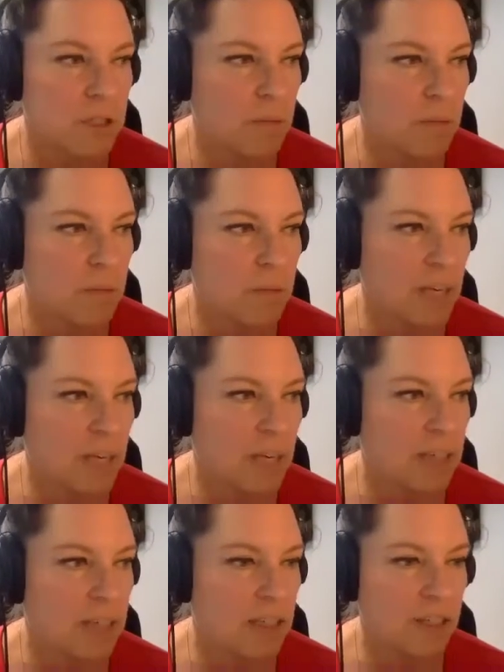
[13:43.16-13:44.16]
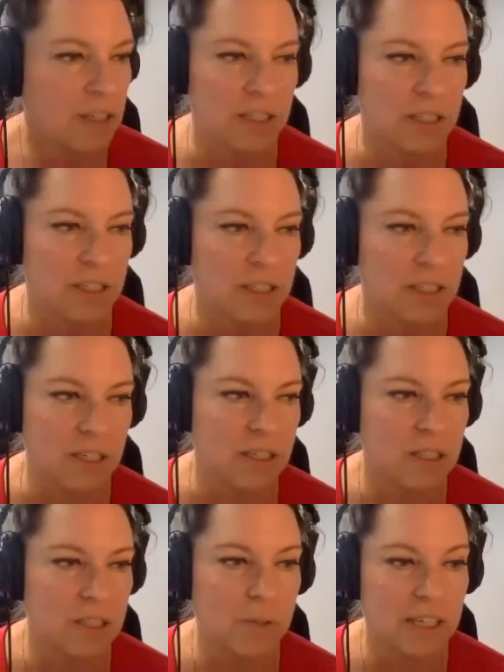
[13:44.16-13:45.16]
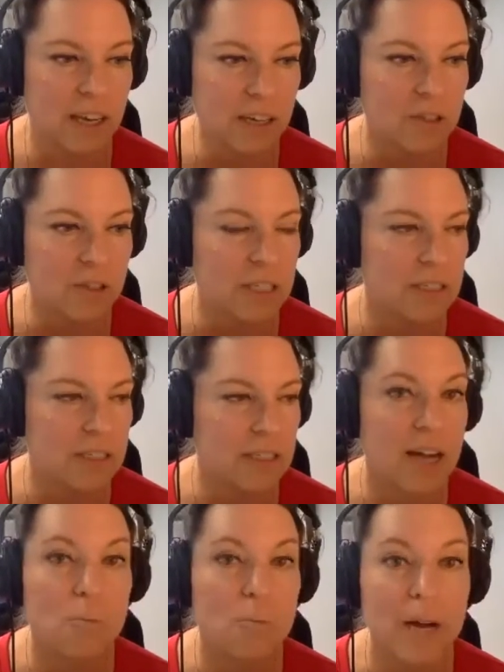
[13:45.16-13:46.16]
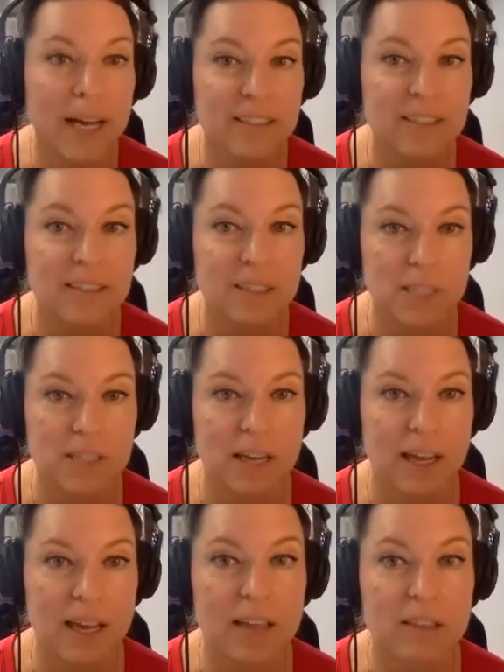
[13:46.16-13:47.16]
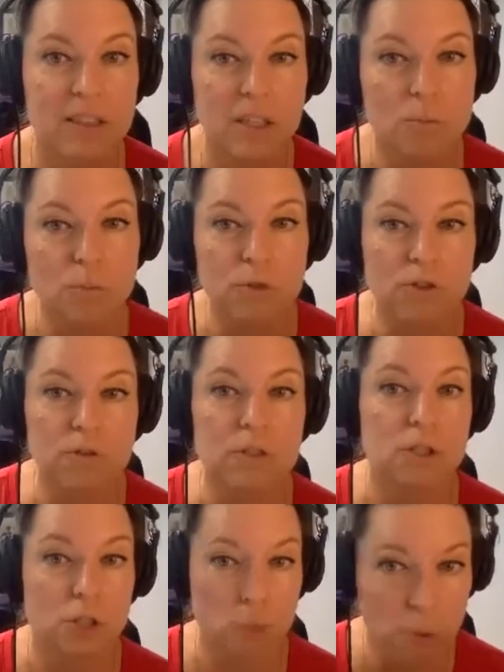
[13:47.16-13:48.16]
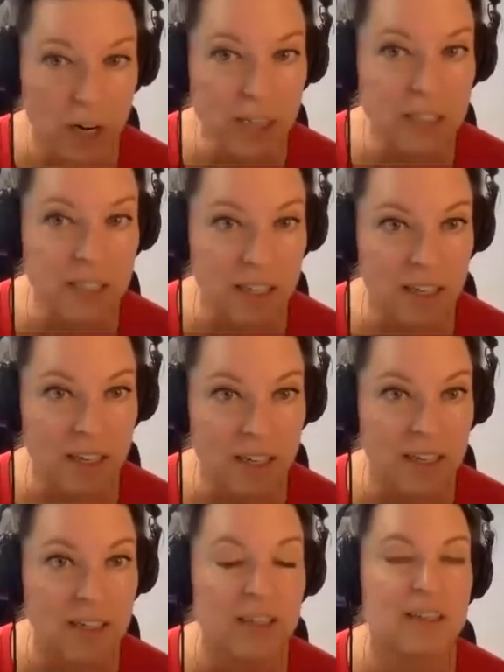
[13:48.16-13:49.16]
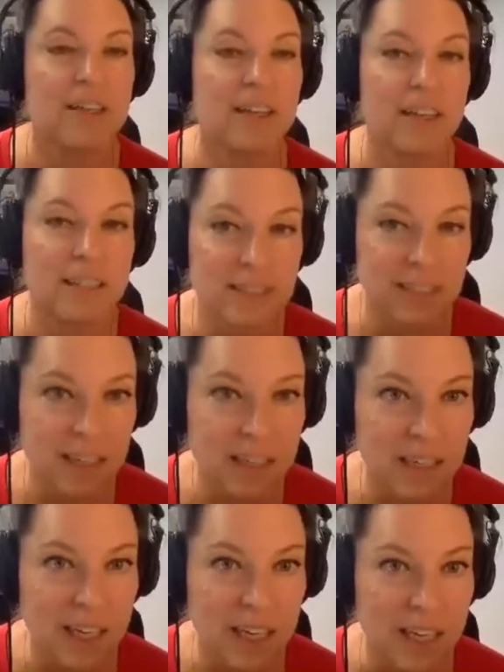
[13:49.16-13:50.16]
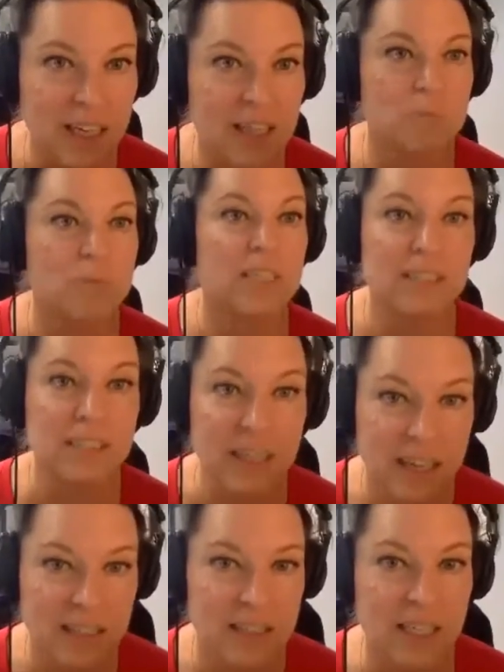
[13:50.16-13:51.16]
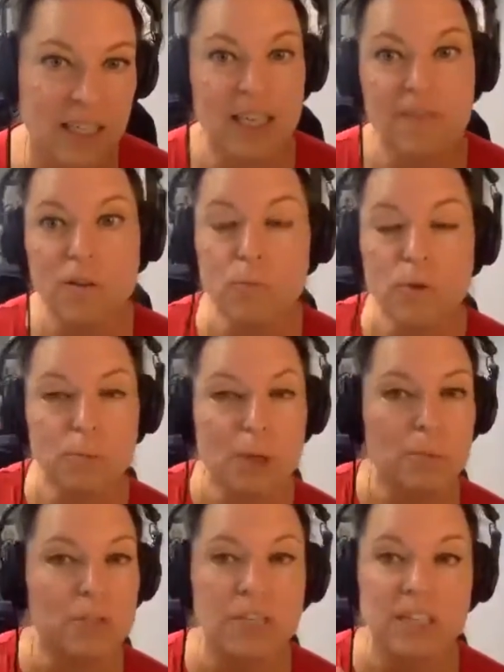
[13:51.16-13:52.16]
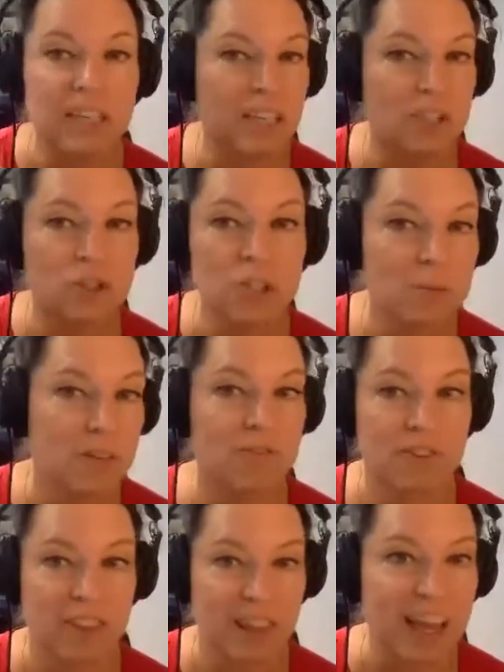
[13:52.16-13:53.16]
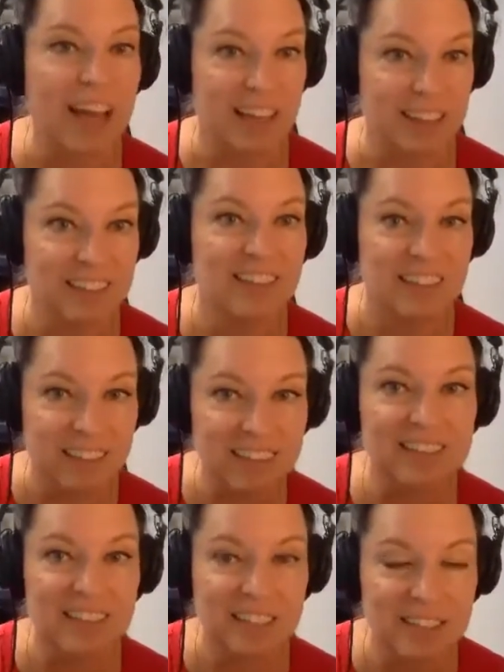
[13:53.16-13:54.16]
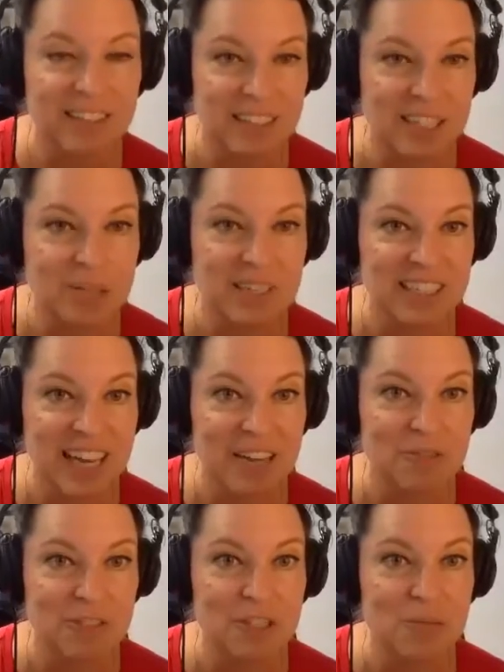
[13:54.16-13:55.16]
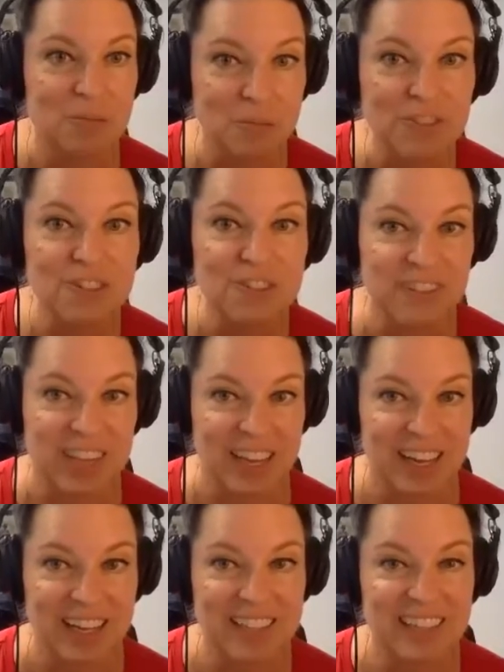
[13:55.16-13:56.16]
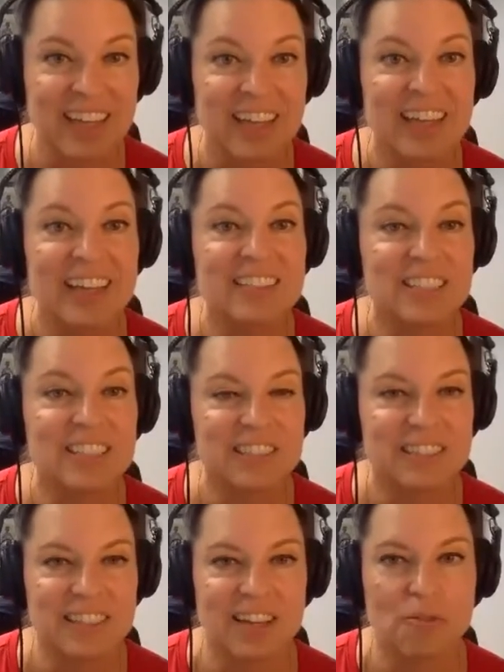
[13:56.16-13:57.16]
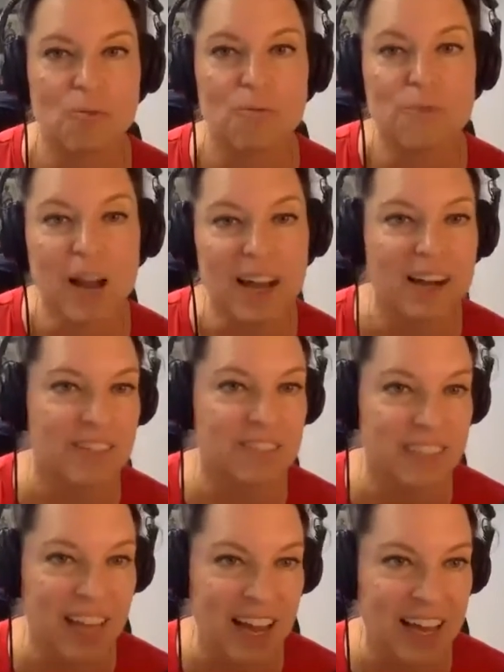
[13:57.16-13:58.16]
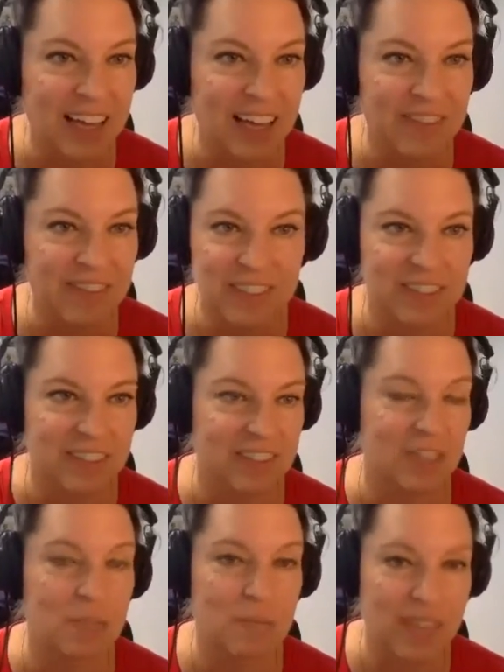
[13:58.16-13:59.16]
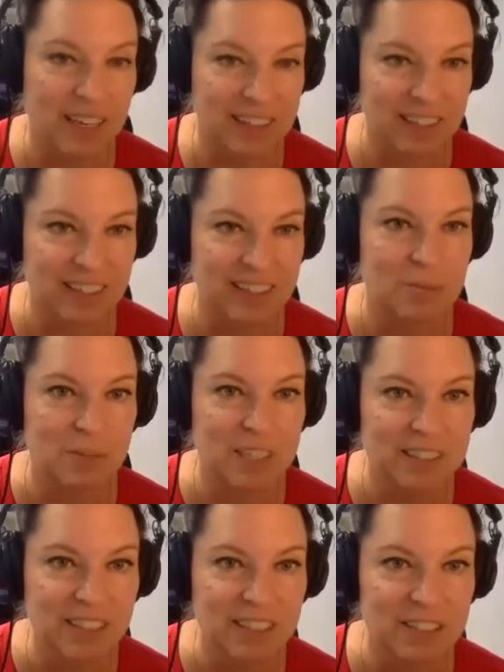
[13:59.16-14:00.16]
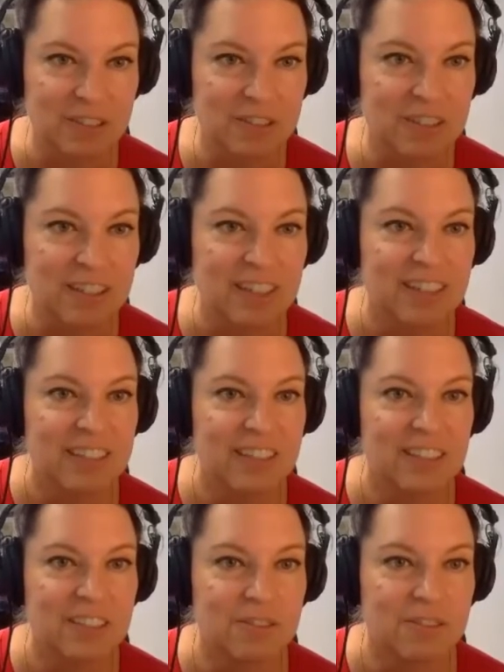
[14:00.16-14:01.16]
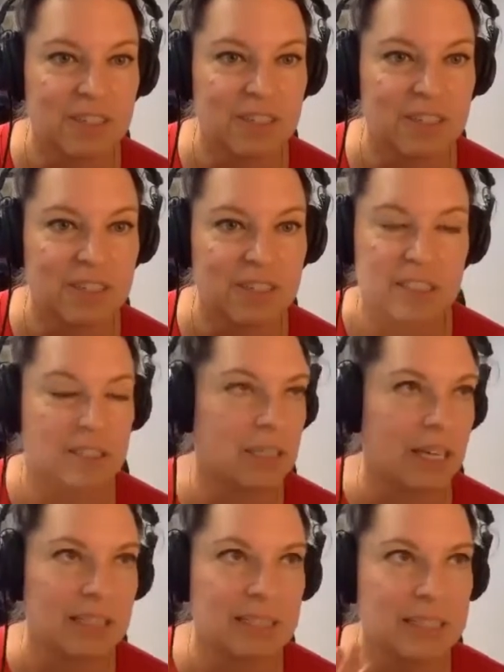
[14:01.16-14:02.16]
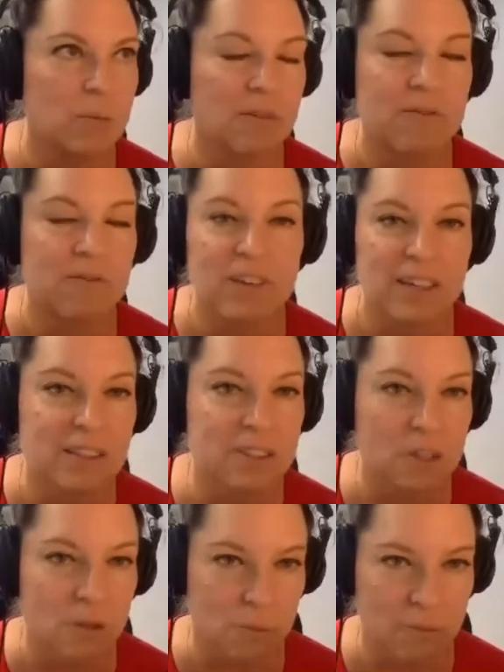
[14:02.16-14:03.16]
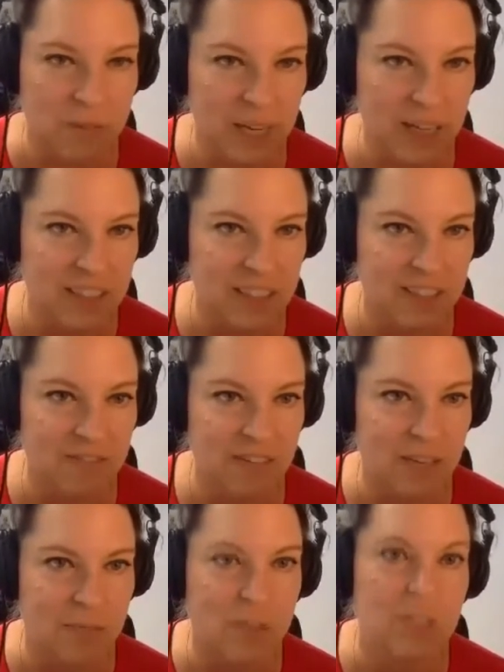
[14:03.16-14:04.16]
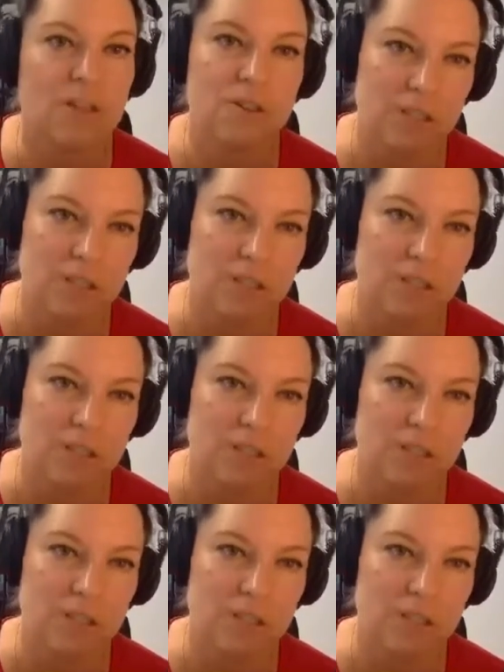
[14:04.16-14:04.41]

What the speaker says: I did learn during the CBTi course is how much CBTi actually improves depression and anxiety and PTSD. Even when people aren't getting treatment for that, the CBTi will improve that. And so it's like, wow, that feels amazing to me too, to feel like sleep affects so much, right? We know it